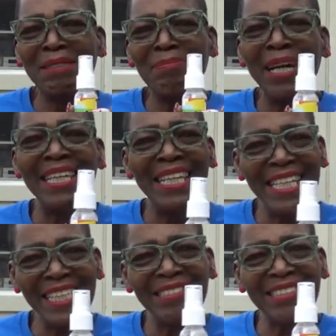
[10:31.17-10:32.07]
My
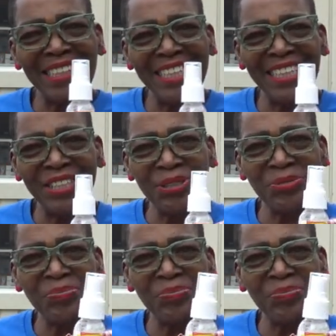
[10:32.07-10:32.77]
lens cleaner.